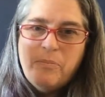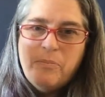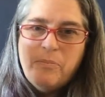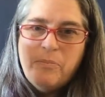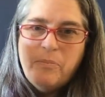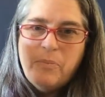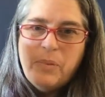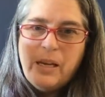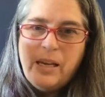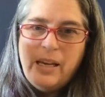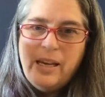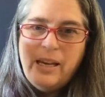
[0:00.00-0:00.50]

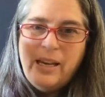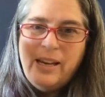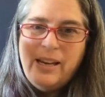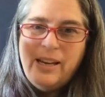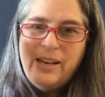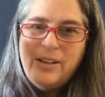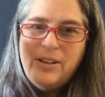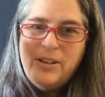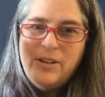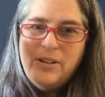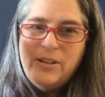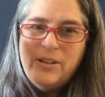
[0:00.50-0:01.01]
B.
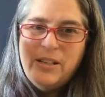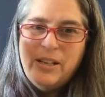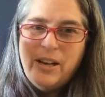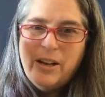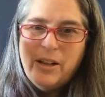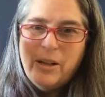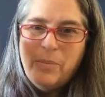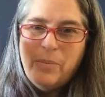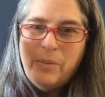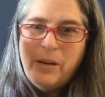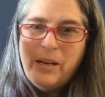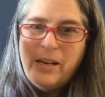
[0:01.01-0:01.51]
Do you see all
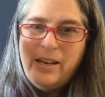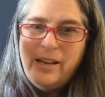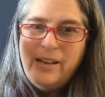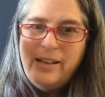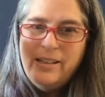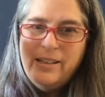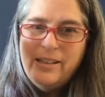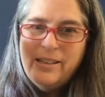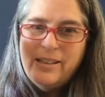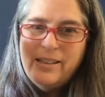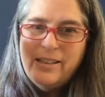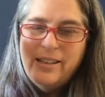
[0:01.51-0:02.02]
the
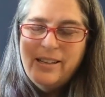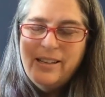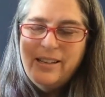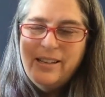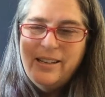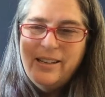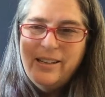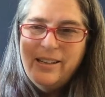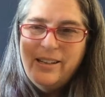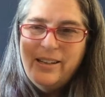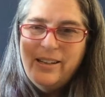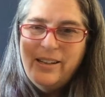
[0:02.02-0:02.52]
B's?
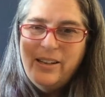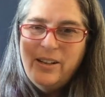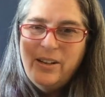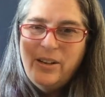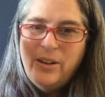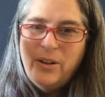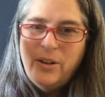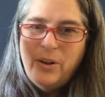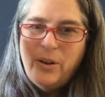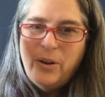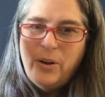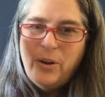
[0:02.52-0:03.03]

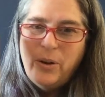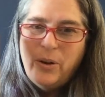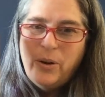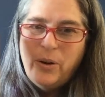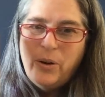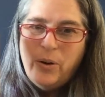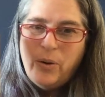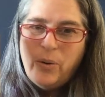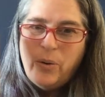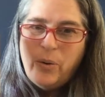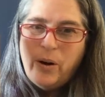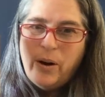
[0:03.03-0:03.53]

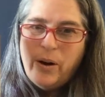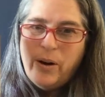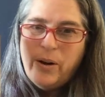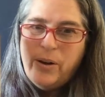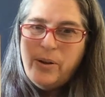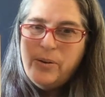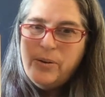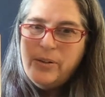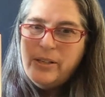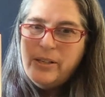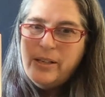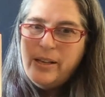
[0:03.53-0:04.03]
Where do you
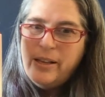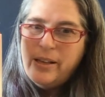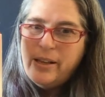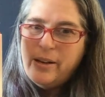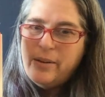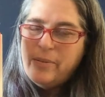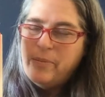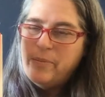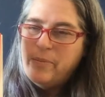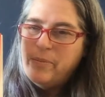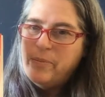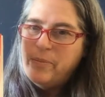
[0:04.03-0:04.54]
see
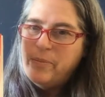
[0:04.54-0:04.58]
them?